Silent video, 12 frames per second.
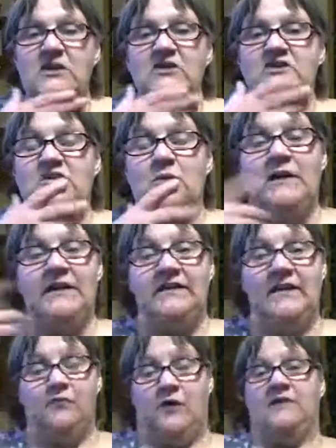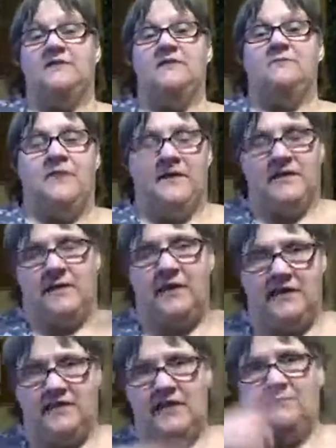So what I did is I
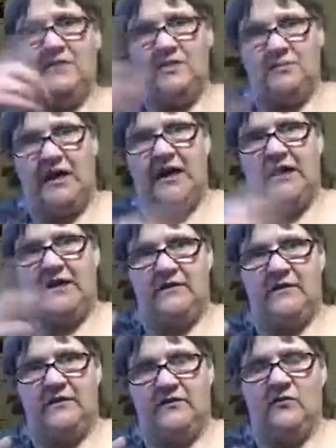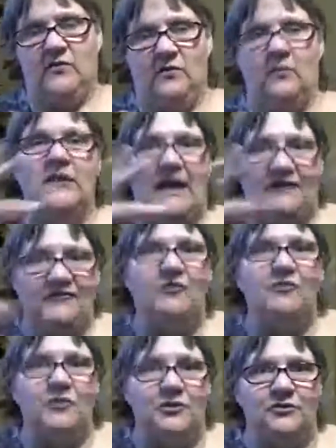mixed up the spaghetti and the
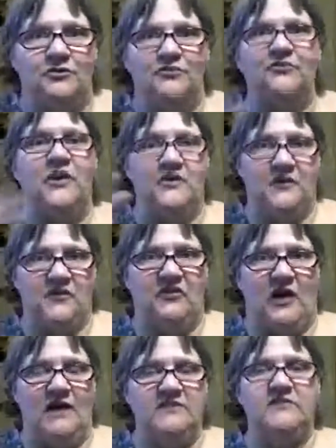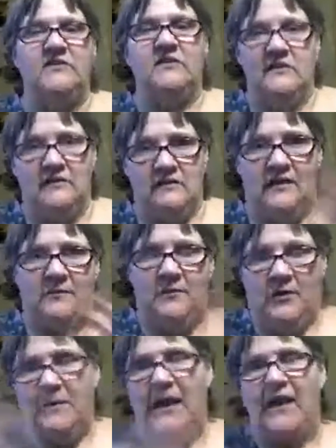leftover noodles and the sauce, and I
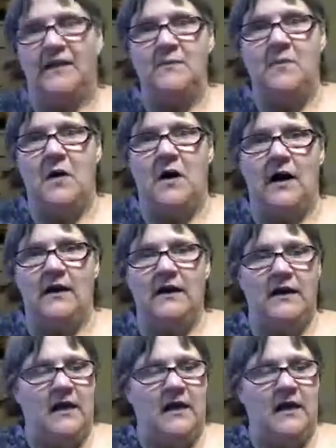put them back in the pot.